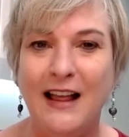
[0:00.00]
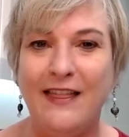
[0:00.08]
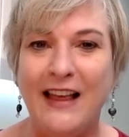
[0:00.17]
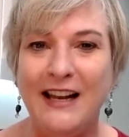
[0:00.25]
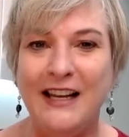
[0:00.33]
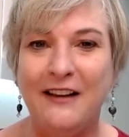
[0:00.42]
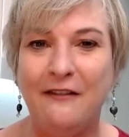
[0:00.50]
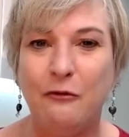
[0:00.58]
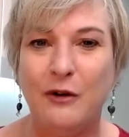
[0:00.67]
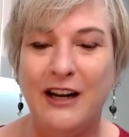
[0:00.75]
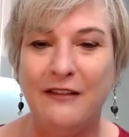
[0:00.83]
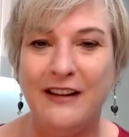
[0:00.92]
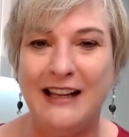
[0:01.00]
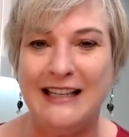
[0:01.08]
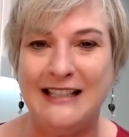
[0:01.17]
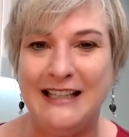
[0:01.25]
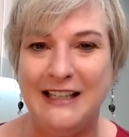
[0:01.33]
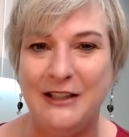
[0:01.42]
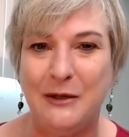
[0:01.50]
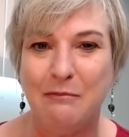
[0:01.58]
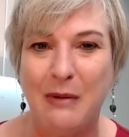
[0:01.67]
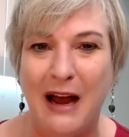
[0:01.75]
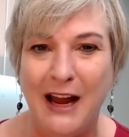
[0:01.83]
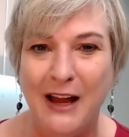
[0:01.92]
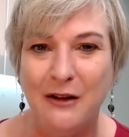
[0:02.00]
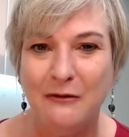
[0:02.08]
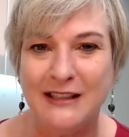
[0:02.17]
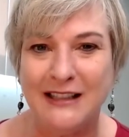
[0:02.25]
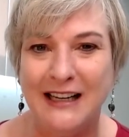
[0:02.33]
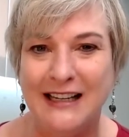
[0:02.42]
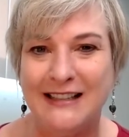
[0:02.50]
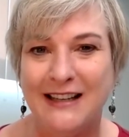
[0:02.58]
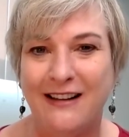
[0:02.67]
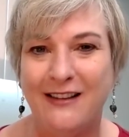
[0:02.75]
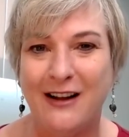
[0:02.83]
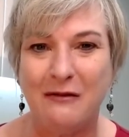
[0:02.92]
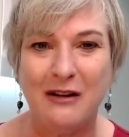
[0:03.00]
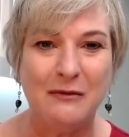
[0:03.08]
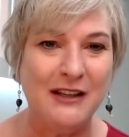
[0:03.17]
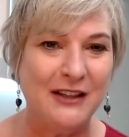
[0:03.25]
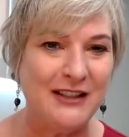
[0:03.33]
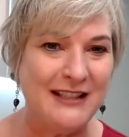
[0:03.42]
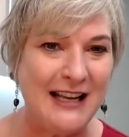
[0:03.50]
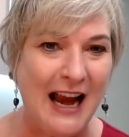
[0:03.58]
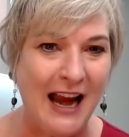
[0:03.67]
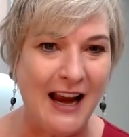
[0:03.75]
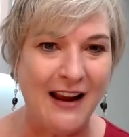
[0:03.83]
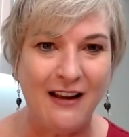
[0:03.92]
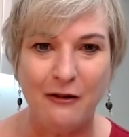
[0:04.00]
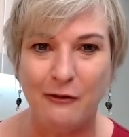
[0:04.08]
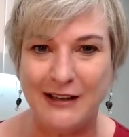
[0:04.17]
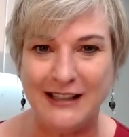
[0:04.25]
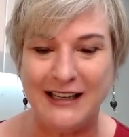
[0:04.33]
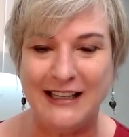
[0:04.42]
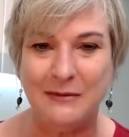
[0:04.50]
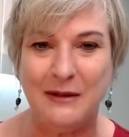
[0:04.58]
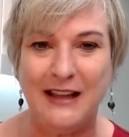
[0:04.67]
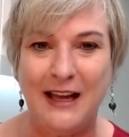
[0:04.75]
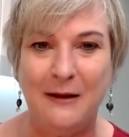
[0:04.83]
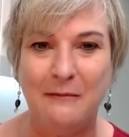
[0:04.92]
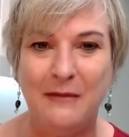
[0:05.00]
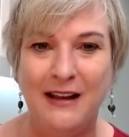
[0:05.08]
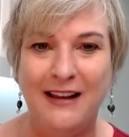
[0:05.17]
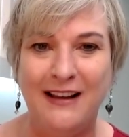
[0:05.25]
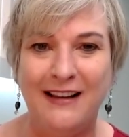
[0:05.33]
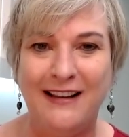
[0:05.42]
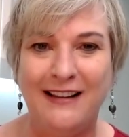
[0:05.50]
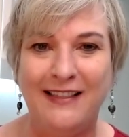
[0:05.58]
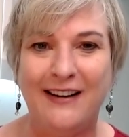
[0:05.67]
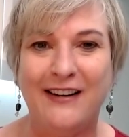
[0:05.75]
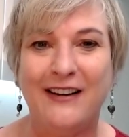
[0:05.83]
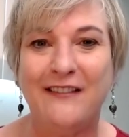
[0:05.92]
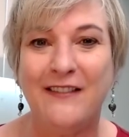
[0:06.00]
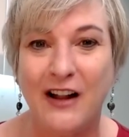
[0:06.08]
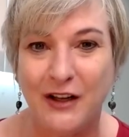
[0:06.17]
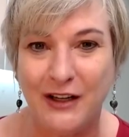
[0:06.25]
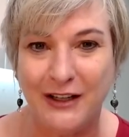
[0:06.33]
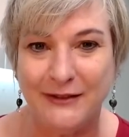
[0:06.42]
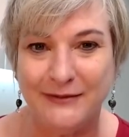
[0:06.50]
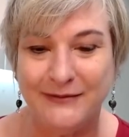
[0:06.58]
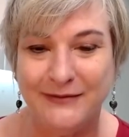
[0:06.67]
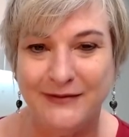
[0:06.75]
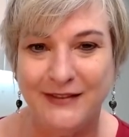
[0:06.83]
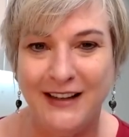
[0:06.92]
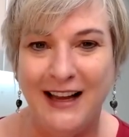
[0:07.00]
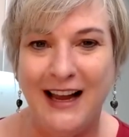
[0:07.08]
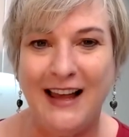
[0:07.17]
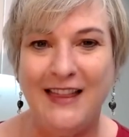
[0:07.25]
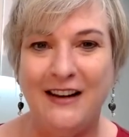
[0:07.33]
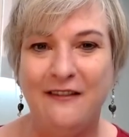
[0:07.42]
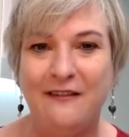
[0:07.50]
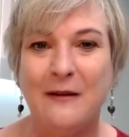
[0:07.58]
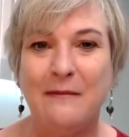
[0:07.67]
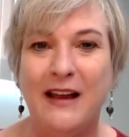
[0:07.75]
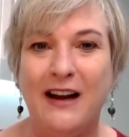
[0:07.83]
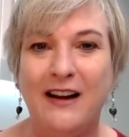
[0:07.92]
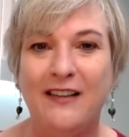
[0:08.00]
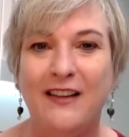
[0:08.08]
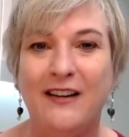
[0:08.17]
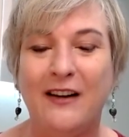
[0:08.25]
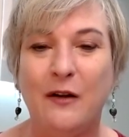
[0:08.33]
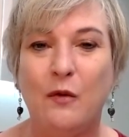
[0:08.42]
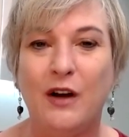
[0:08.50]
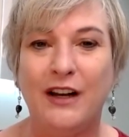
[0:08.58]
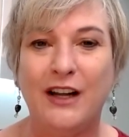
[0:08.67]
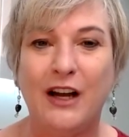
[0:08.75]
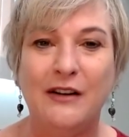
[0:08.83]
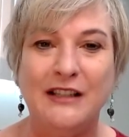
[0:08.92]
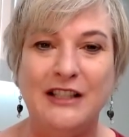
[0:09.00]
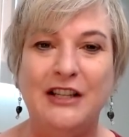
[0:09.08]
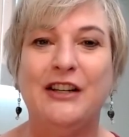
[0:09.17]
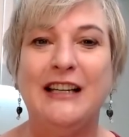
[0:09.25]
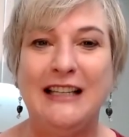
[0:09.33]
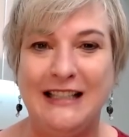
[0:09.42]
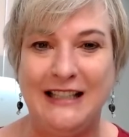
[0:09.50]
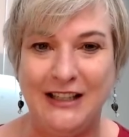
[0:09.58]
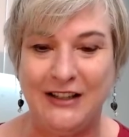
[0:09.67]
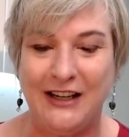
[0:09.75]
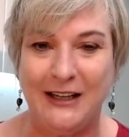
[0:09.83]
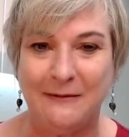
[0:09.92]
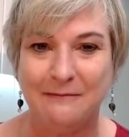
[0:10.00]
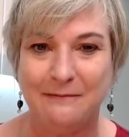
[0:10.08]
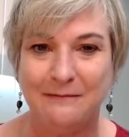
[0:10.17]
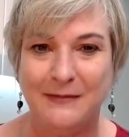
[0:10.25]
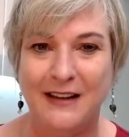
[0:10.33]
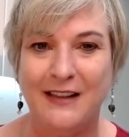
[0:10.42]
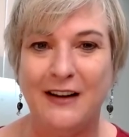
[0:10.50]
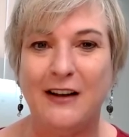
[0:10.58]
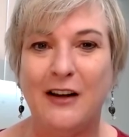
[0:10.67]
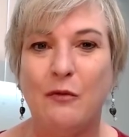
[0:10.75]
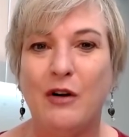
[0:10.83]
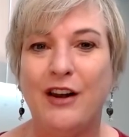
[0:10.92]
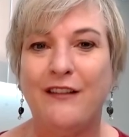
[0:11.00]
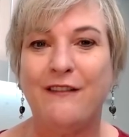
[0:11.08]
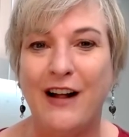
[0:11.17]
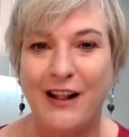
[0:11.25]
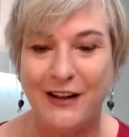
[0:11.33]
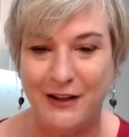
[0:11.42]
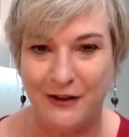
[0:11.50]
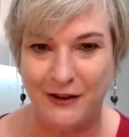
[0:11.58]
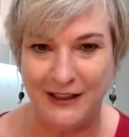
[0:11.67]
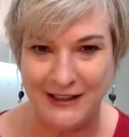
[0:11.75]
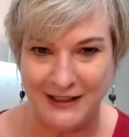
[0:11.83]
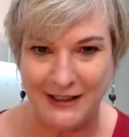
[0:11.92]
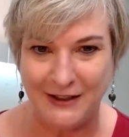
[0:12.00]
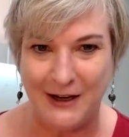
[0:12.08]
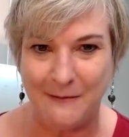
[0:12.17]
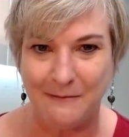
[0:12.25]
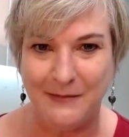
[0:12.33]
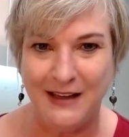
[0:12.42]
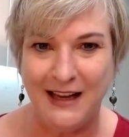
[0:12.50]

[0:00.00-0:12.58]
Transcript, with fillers: Then if whatever they see in your bio resonates along with what you're saying resonates with them, they're going to follow you. And then from there, they're going to want to go into your Instagram, and they're going to want to follow your Instagram.